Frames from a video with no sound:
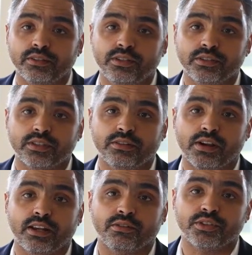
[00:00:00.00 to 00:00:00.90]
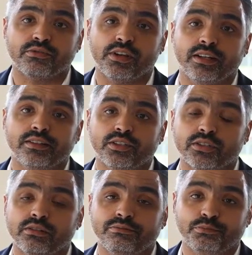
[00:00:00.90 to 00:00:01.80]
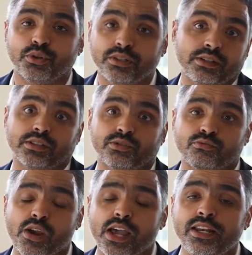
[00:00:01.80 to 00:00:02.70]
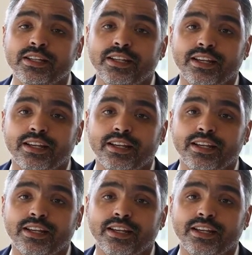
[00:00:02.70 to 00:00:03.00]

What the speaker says: You can see right here on the screen. It's just a book because it's red.